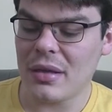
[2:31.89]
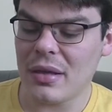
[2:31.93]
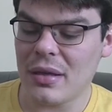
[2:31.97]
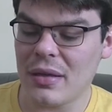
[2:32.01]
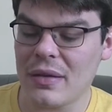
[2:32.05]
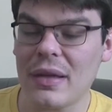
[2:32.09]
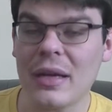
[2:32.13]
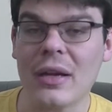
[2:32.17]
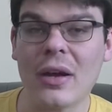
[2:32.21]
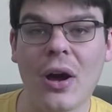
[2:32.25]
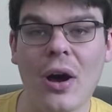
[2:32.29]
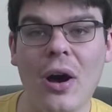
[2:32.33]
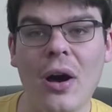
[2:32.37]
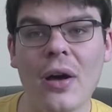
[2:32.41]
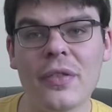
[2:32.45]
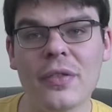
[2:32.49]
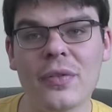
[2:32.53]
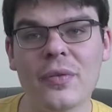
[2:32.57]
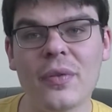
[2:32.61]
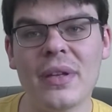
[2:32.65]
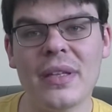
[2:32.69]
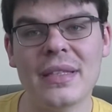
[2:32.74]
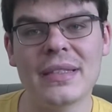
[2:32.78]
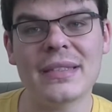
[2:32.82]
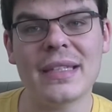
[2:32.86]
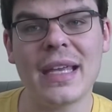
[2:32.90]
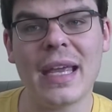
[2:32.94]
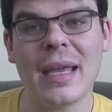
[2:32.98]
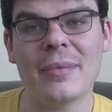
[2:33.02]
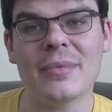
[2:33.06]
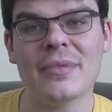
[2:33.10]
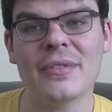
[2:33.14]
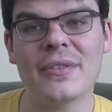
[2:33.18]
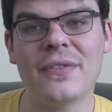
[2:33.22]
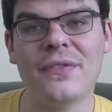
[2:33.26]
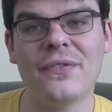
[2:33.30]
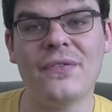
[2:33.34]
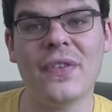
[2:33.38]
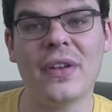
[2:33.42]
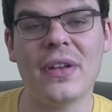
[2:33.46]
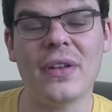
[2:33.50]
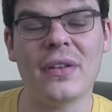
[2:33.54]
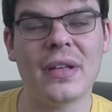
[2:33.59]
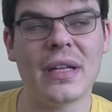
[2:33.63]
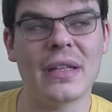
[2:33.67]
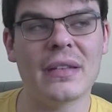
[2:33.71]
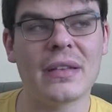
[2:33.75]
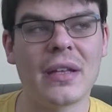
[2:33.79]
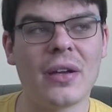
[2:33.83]
Like, all 3 of these games
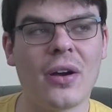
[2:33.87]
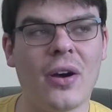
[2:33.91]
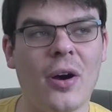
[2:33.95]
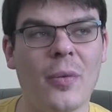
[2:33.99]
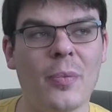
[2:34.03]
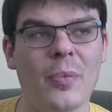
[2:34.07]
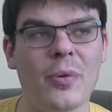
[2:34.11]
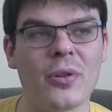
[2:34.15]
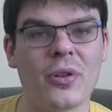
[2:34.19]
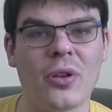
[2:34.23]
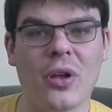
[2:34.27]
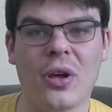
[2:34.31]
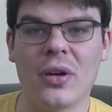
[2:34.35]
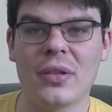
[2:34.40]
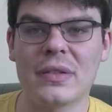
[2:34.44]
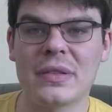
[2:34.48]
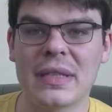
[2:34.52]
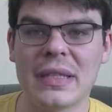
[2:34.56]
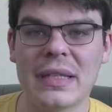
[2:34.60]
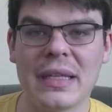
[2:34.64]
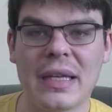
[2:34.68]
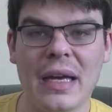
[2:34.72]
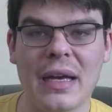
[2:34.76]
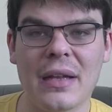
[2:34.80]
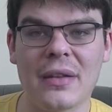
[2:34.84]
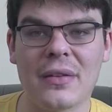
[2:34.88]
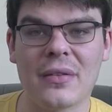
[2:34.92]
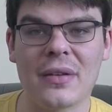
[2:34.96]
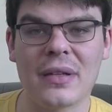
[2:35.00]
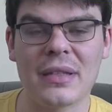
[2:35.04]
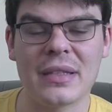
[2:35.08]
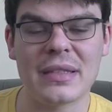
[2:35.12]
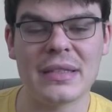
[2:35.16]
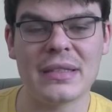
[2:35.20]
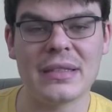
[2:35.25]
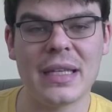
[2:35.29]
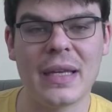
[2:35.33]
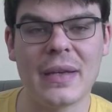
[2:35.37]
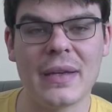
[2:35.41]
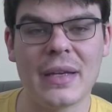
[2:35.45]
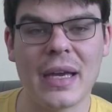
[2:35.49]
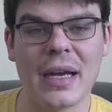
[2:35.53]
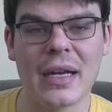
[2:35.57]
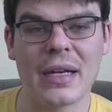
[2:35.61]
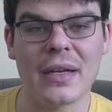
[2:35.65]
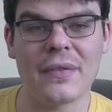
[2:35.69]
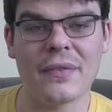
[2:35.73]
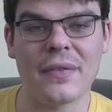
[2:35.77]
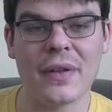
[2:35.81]
feel like they all belong together in the same
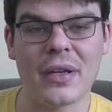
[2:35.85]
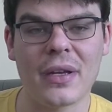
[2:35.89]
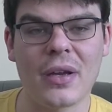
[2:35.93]
kind of,